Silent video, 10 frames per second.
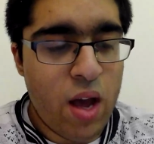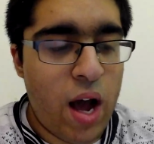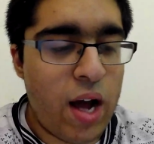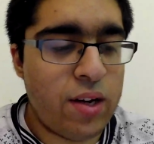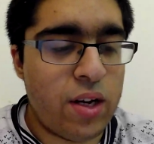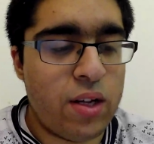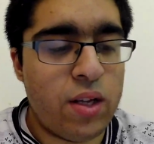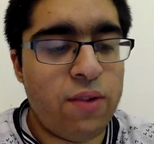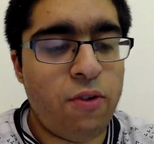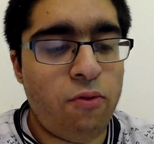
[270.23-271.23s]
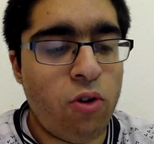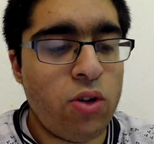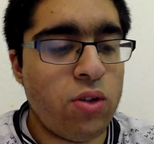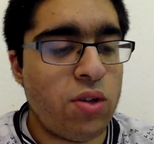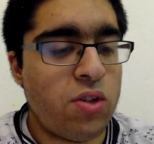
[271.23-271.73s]
and if you're
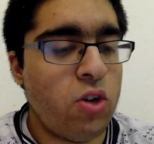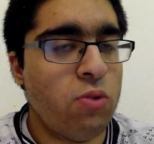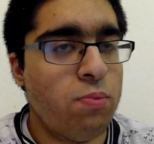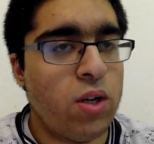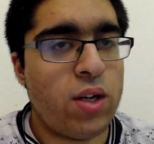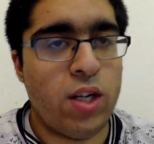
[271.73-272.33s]
following the student book,